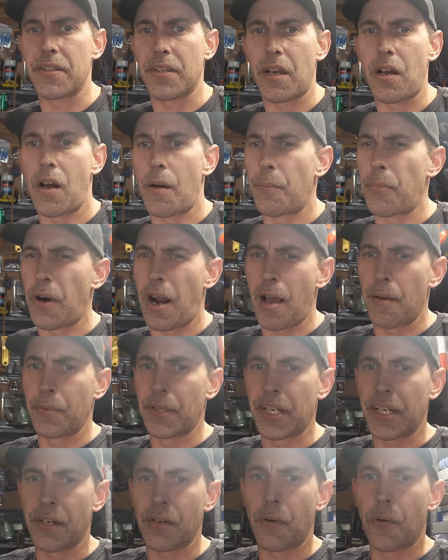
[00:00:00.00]
So I'm
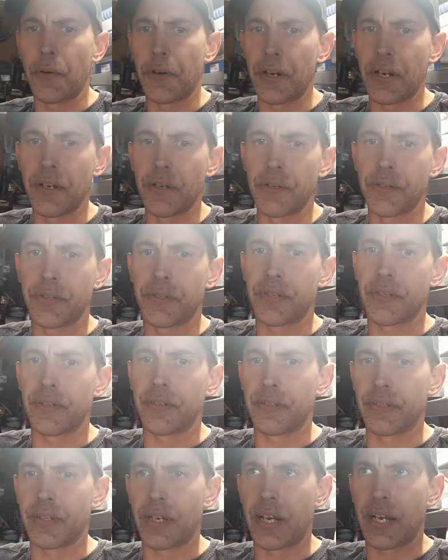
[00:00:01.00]
probably going to order those
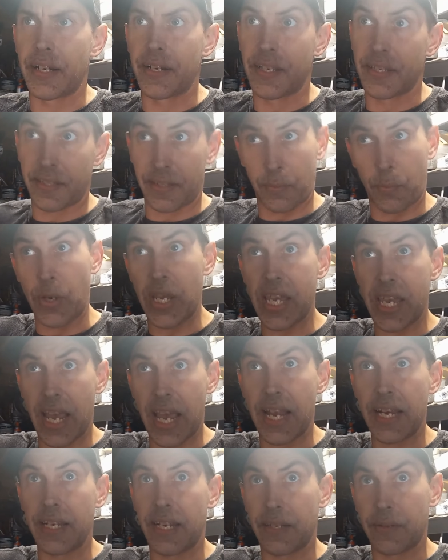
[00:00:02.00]
uh, this
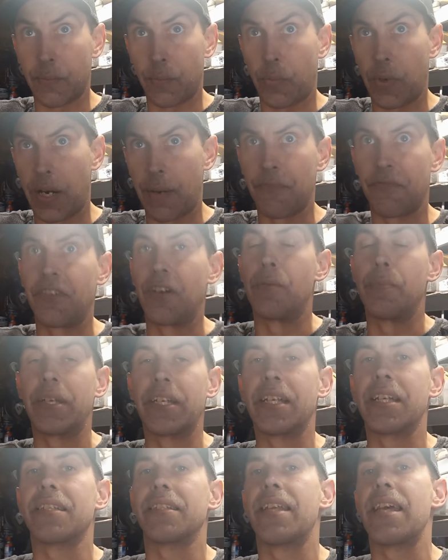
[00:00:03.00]
weekend, when I'm
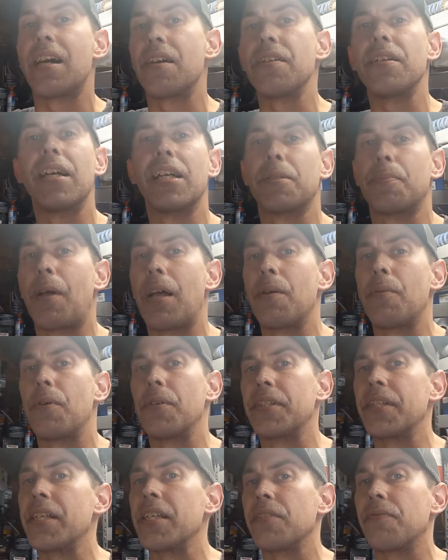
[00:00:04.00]
filming this now, you guys probably
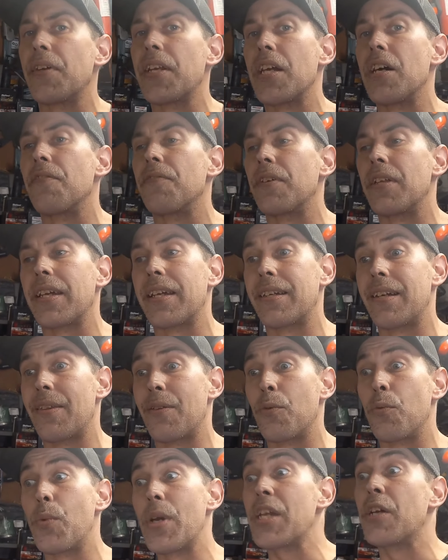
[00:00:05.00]
won't see this video for like
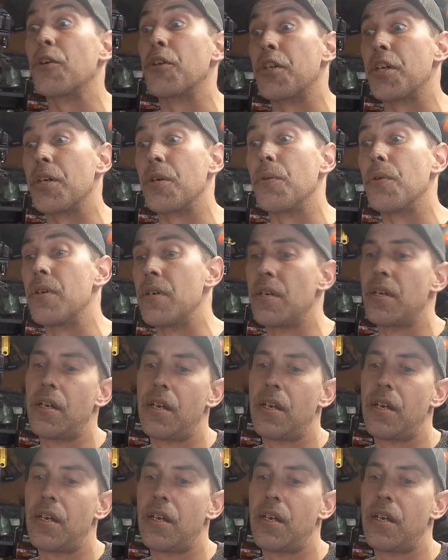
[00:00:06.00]
another week or two.